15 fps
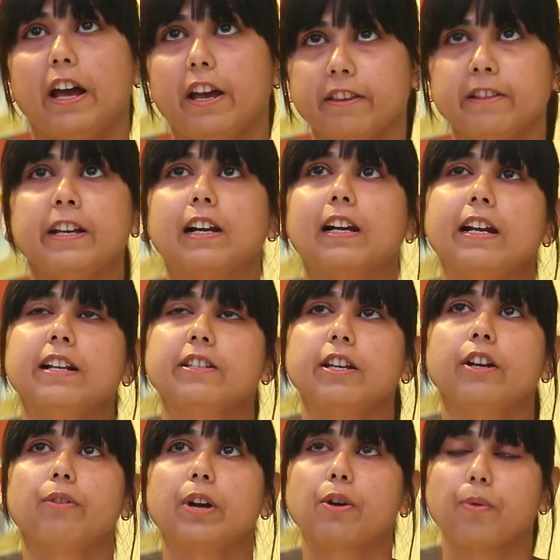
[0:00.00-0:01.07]
Ethnic
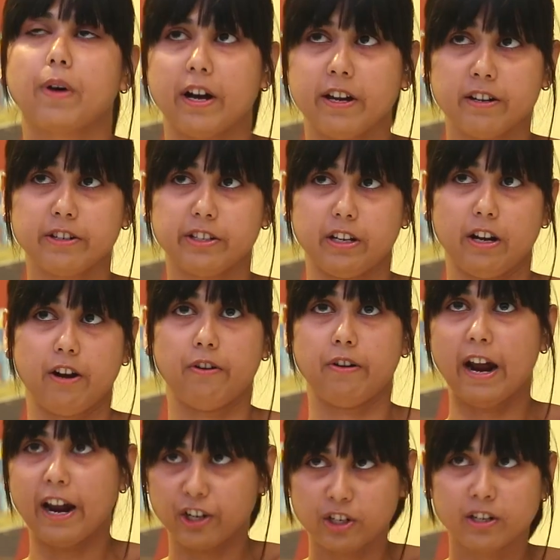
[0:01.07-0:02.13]
cleansing requires a
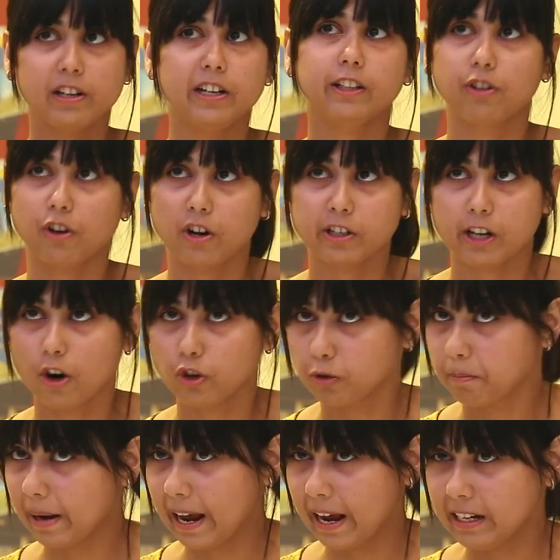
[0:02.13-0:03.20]
rationally thought
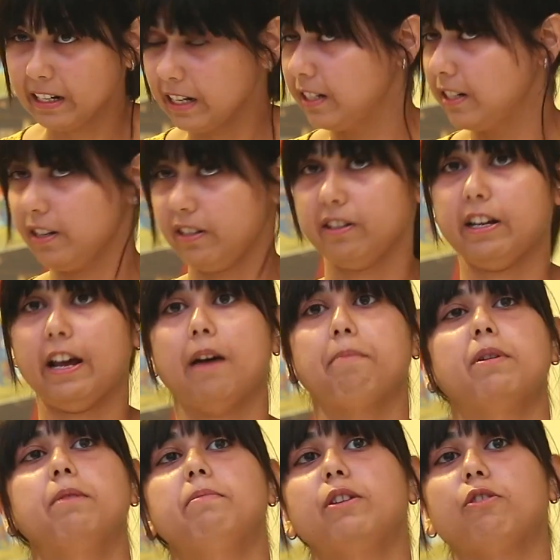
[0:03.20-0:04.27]
out plan. It doesn't
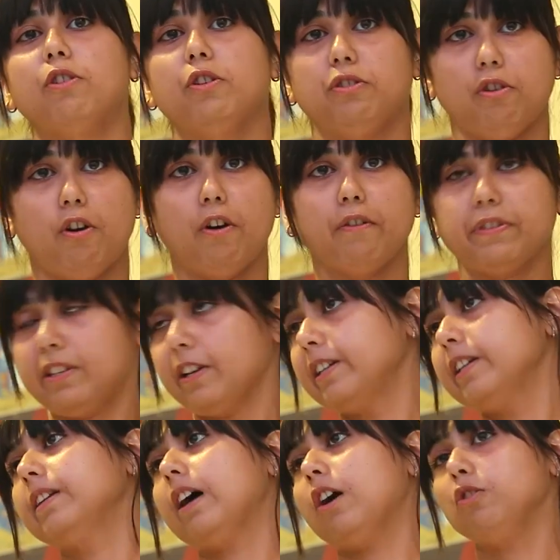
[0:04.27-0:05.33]
happen because of
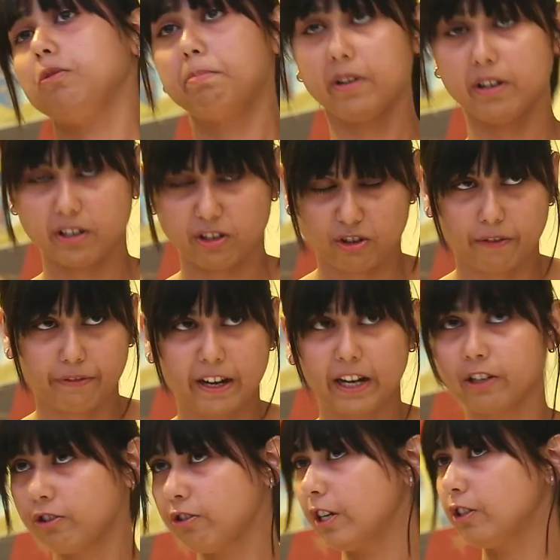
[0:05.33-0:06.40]
sudden outbursts of
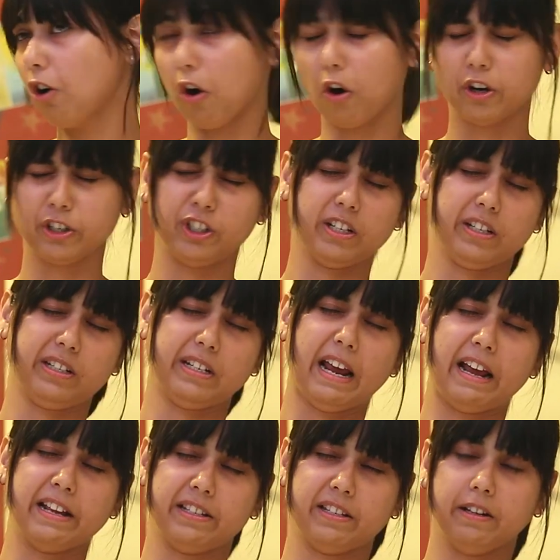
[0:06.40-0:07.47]
hatred or just
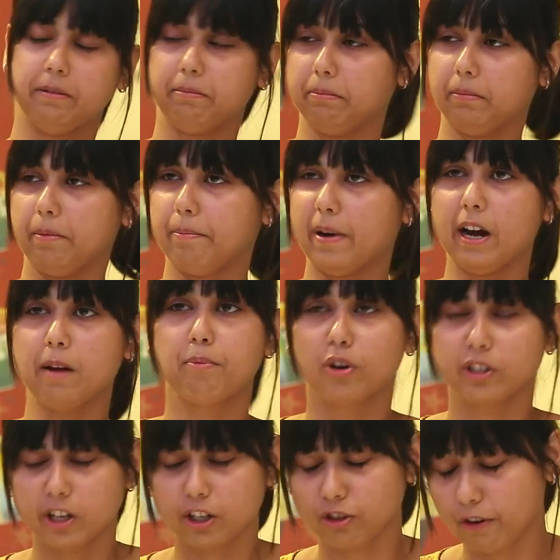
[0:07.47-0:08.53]
as a
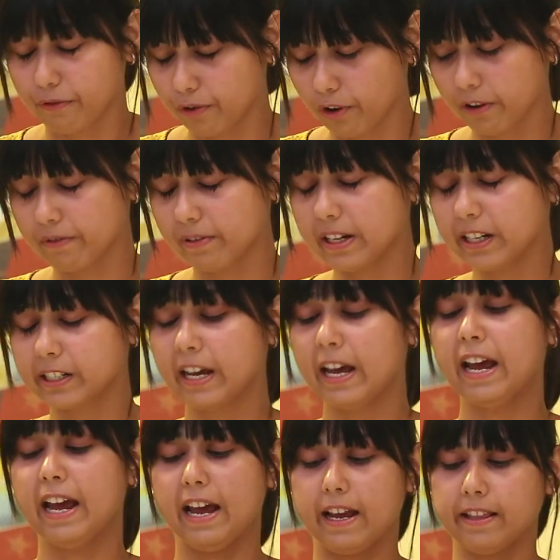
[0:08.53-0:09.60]
byproduct of conflict.
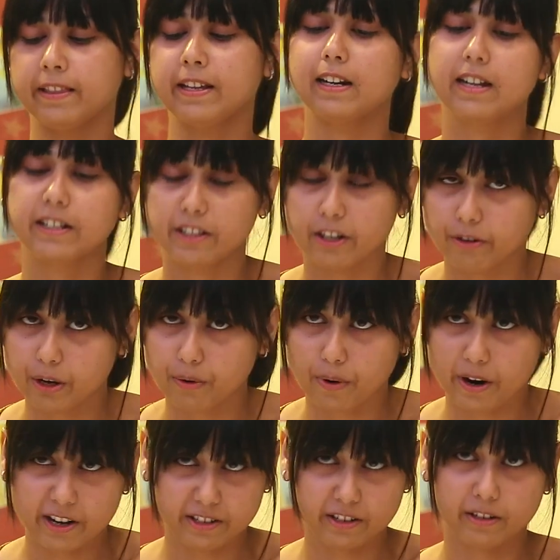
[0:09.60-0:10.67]
Ethnic cleansing
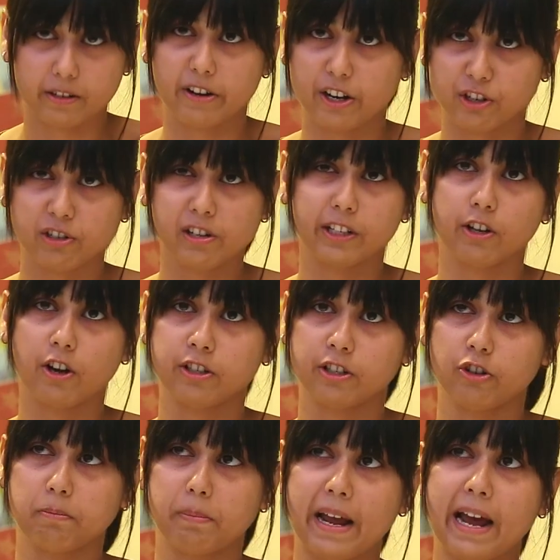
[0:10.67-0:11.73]
requires a rationally thought
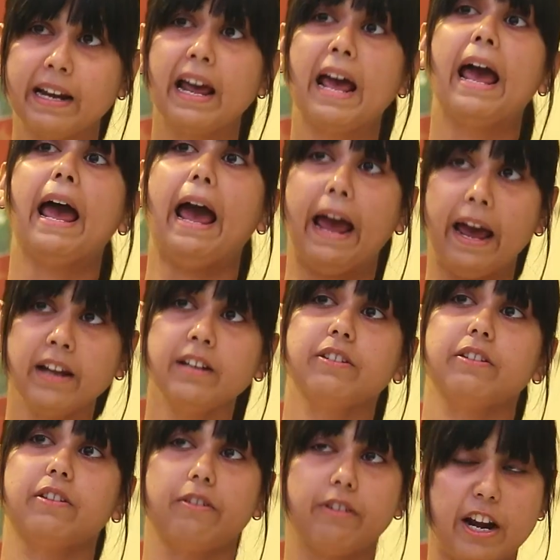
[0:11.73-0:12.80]
out plan and
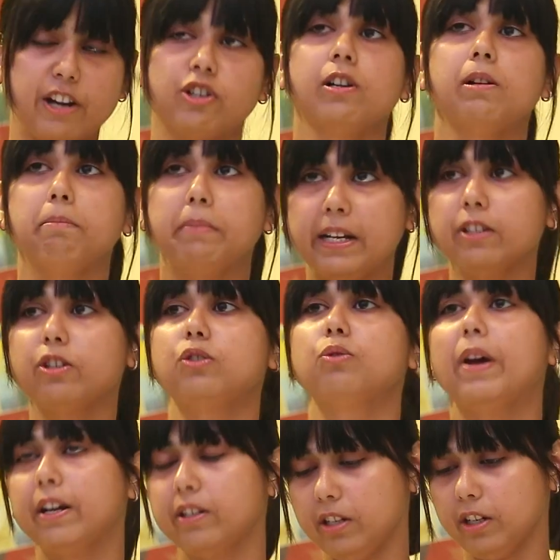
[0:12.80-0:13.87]
the rational means
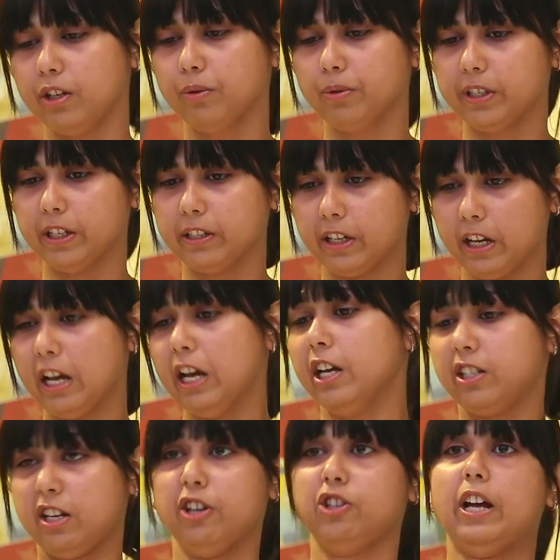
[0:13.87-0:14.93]
to execute it,
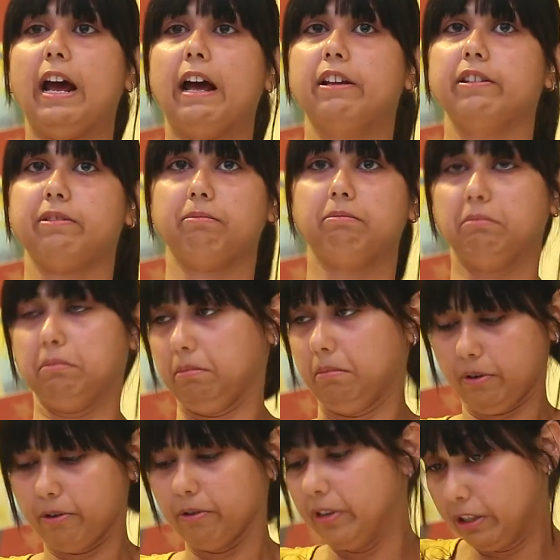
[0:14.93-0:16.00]
such as
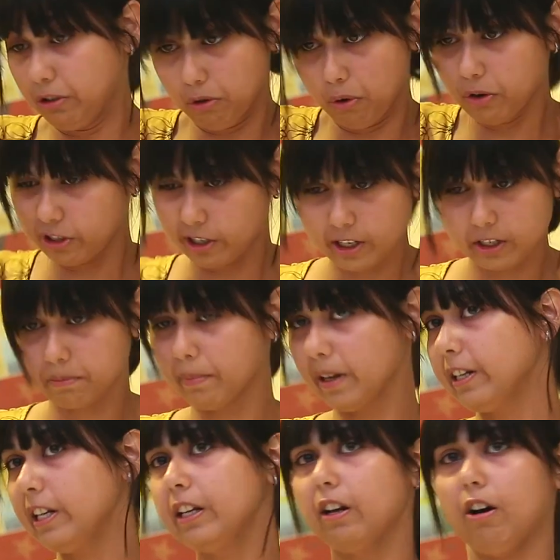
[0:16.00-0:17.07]
resources,
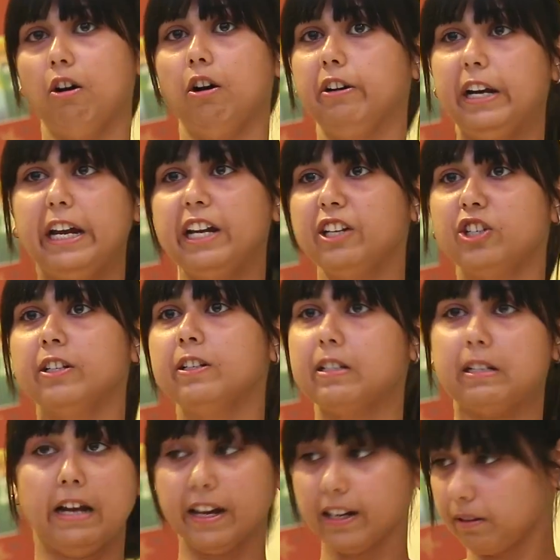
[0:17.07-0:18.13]
money, or
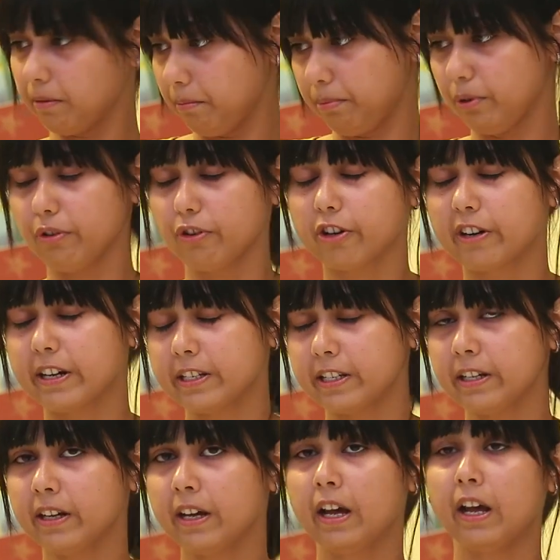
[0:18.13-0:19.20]
agents like
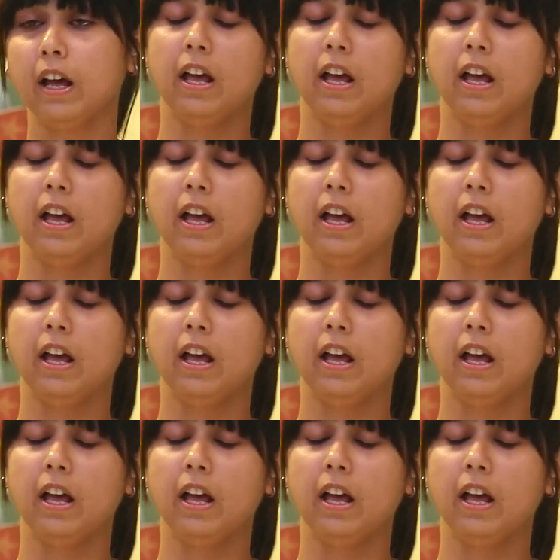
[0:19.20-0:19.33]
bureaucracy.